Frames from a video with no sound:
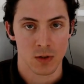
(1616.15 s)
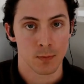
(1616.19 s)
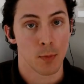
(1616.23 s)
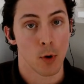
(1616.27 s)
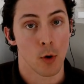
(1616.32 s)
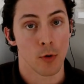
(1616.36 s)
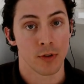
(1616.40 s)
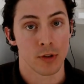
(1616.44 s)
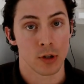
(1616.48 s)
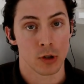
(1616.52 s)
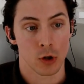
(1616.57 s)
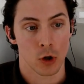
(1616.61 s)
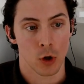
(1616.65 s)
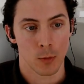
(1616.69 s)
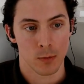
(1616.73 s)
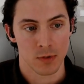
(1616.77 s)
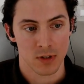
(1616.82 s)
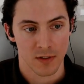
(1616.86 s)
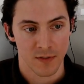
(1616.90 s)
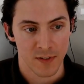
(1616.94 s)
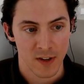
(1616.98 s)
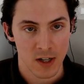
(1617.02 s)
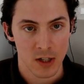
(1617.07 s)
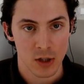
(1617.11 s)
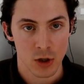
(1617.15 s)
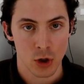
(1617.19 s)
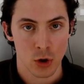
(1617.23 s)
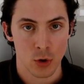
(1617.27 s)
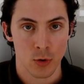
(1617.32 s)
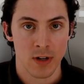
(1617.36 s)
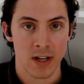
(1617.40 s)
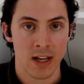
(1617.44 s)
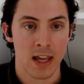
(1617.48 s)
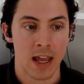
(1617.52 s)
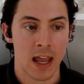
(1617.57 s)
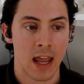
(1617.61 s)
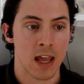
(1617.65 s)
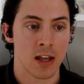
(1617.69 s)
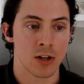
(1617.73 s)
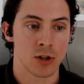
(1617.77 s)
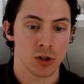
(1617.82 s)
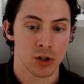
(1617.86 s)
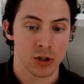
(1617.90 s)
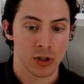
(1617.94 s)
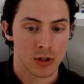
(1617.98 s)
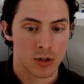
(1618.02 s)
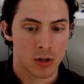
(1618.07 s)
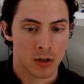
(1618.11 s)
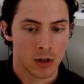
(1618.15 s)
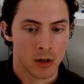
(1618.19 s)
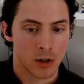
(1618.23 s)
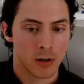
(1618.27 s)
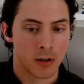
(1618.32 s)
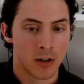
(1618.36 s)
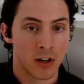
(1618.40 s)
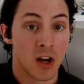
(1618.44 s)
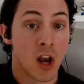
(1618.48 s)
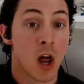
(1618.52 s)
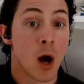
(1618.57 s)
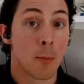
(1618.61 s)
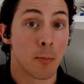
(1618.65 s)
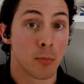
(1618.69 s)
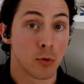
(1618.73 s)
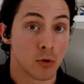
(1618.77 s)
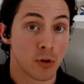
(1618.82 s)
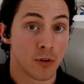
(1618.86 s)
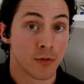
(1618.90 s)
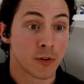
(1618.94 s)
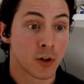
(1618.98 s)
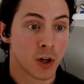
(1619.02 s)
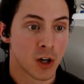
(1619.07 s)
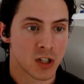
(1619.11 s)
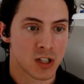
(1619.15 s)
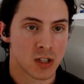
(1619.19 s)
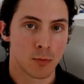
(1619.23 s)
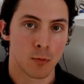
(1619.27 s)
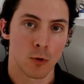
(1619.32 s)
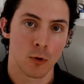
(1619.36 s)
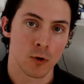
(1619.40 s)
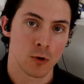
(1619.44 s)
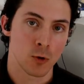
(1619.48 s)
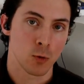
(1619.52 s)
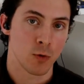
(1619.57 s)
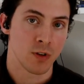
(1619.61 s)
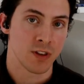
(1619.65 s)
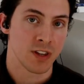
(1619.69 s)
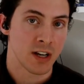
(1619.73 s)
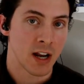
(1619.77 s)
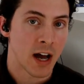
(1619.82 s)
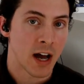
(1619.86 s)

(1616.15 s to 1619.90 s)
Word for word: both in terms of history and just the number of customers with an